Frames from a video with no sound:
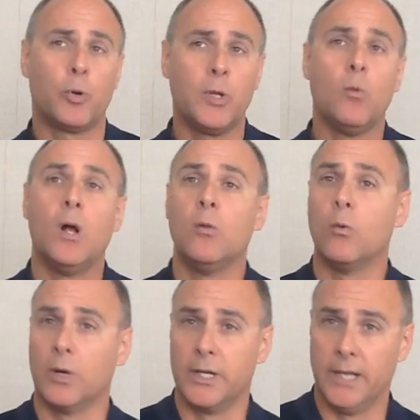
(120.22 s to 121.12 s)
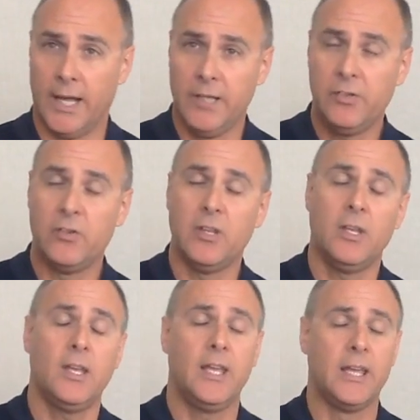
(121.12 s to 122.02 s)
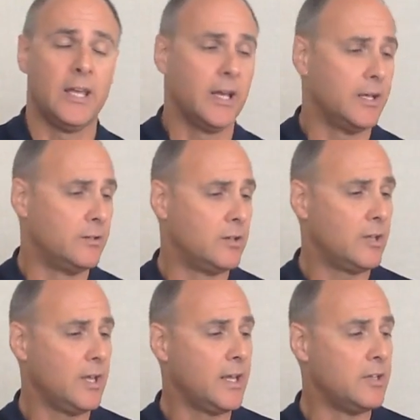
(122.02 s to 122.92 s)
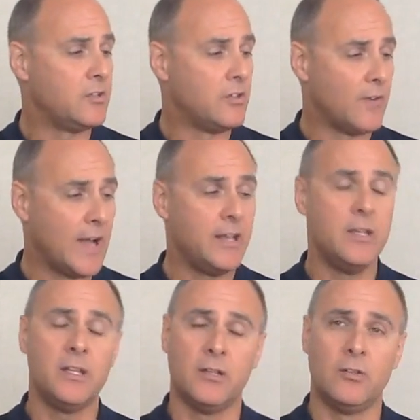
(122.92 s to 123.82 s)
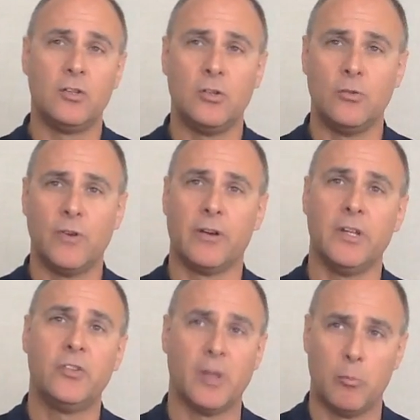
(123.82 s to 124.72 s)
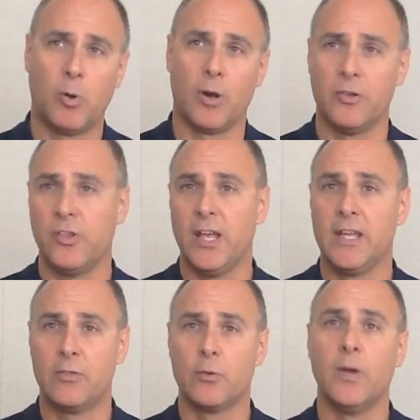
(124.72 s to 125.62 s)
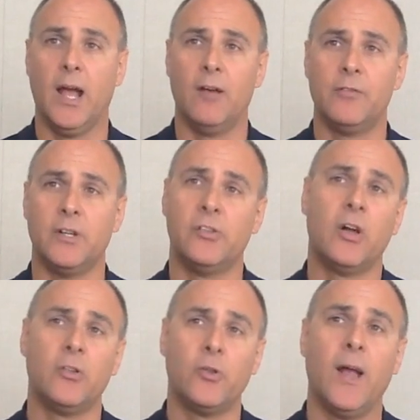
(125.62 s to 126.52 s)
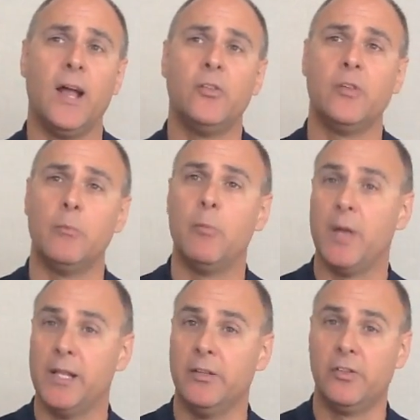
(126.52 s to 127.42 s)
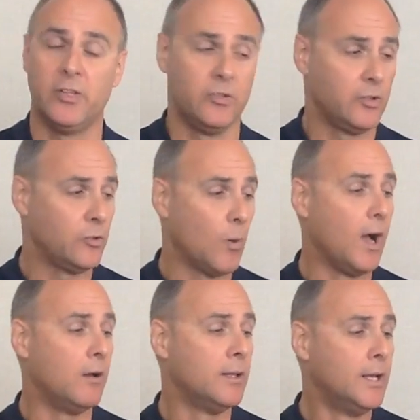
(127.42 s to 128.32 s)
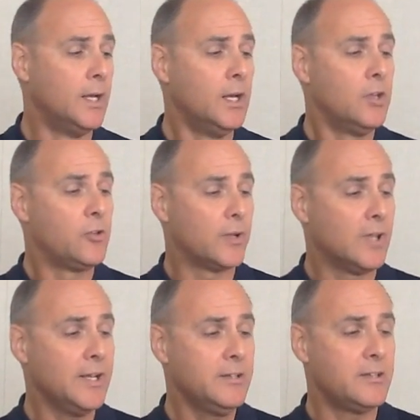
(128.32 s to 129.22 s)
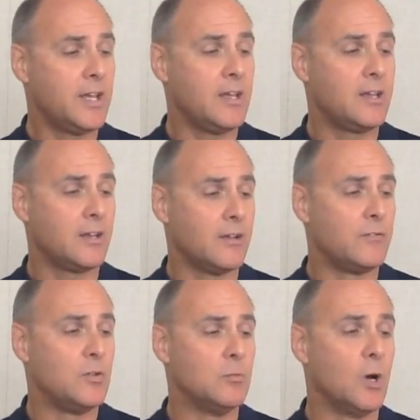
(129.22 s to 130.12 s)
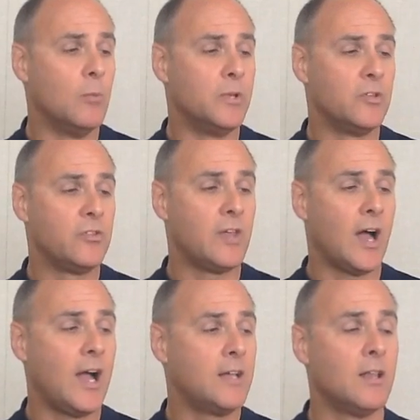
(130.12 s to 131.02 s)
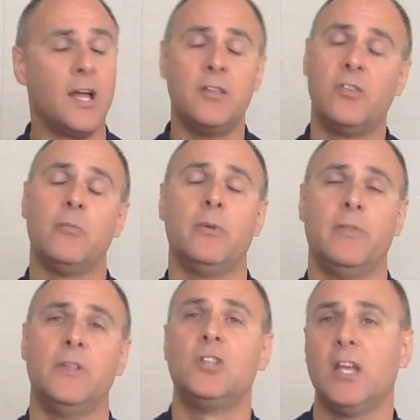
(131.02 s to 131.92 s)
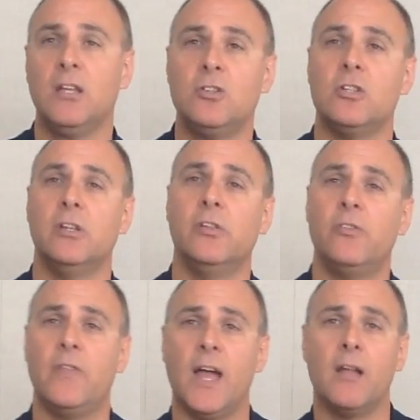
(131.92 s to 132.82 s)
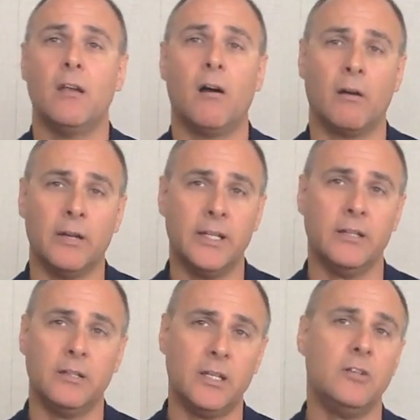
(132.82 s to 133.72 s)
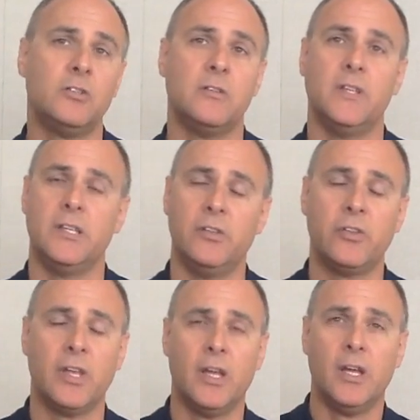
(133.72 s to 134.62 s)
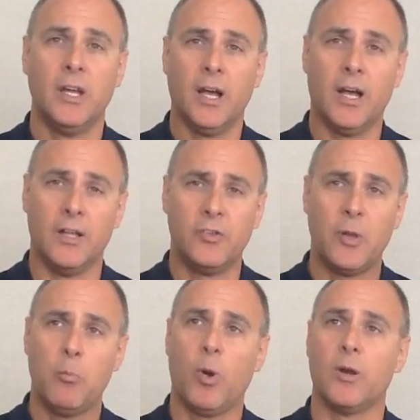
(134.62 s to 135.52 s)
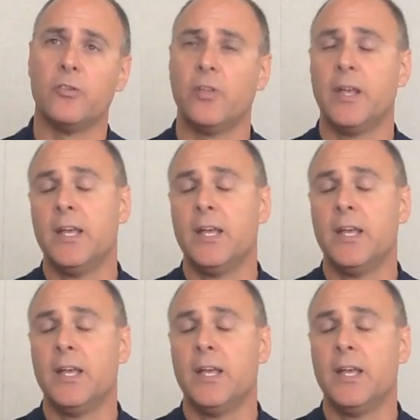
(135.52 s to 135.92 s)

pretty well organized and it's divided into various subparts, A through F, and it also has some appendices as well. So I'd like to take a few moments to highlight some of the changes that are in each of these uh, subparts.